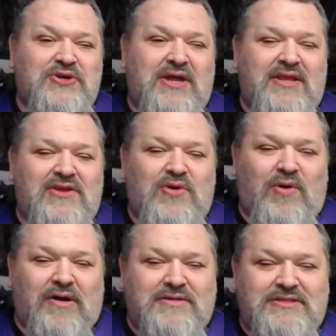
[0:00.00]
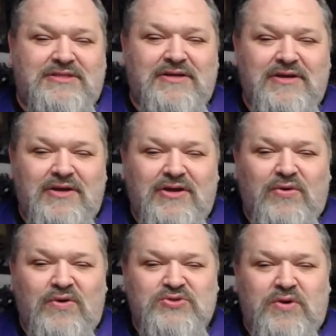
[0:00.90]
Or are you getting the Nords?
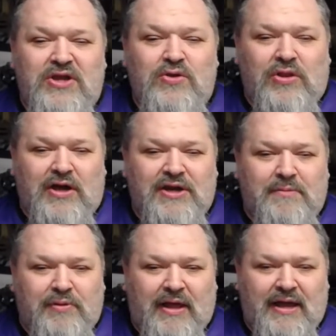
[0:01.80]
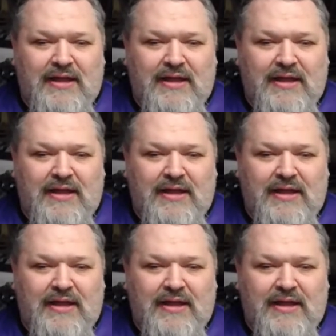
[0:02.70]
Which one are you looking to play?